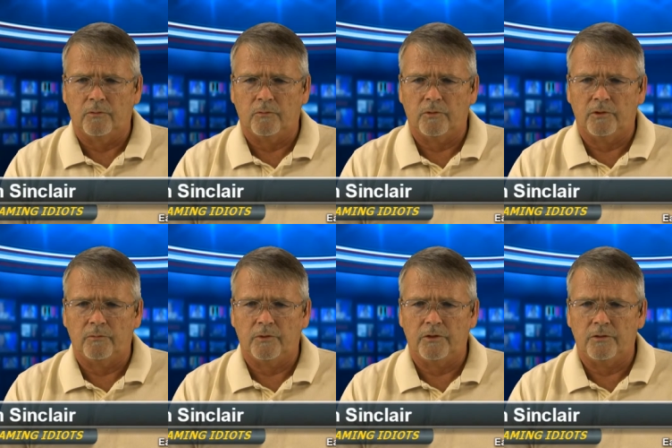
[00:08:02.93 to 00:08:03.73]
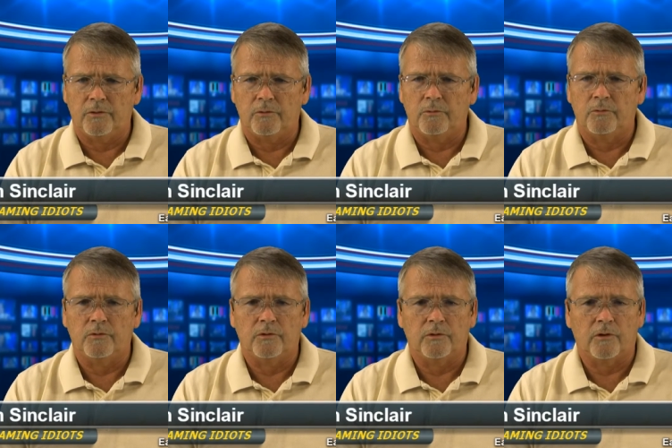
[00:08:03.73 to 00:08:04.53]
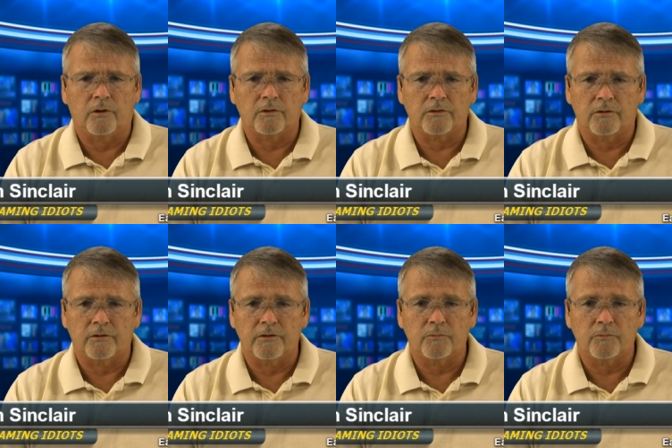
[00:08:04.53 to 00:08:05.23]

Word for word: What did we do to cause all these